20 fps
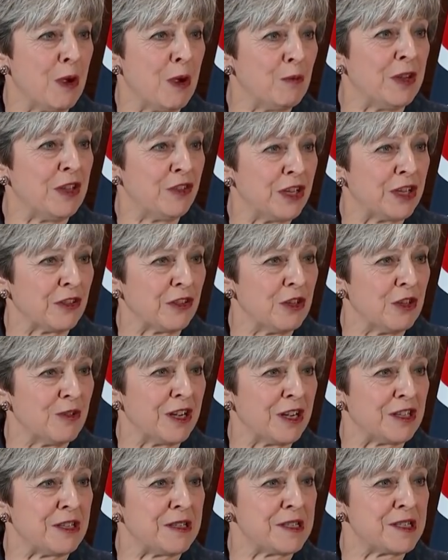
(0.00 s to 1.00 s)
when we
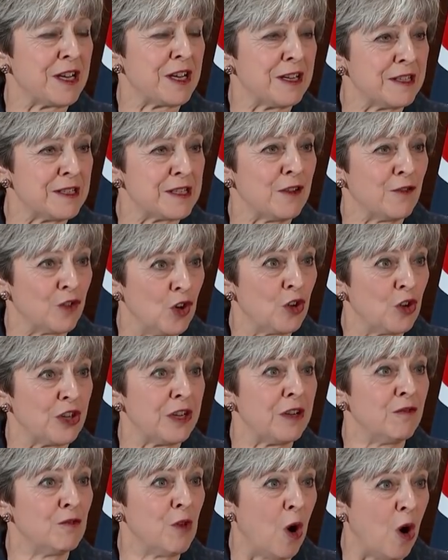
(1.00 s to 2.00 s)
think the United States
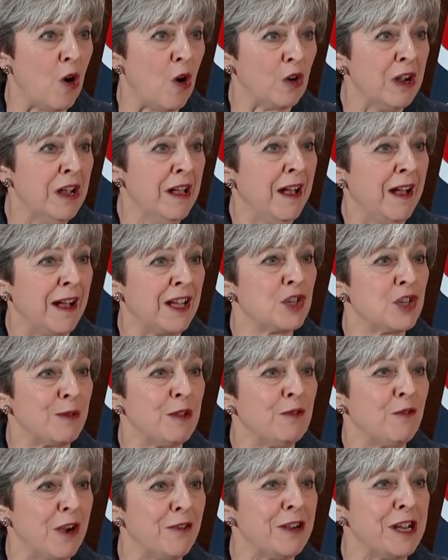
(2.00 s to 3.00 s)
have got it wrong,
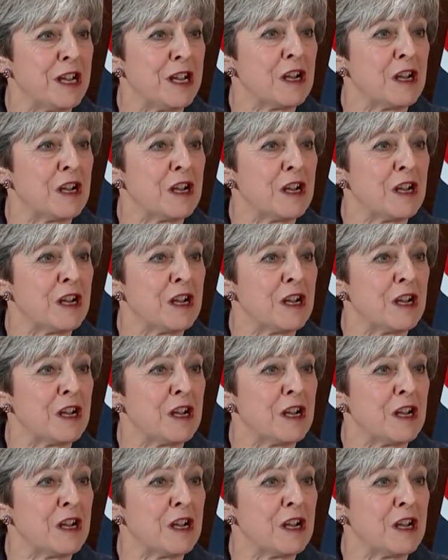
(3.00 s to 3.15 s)
and to be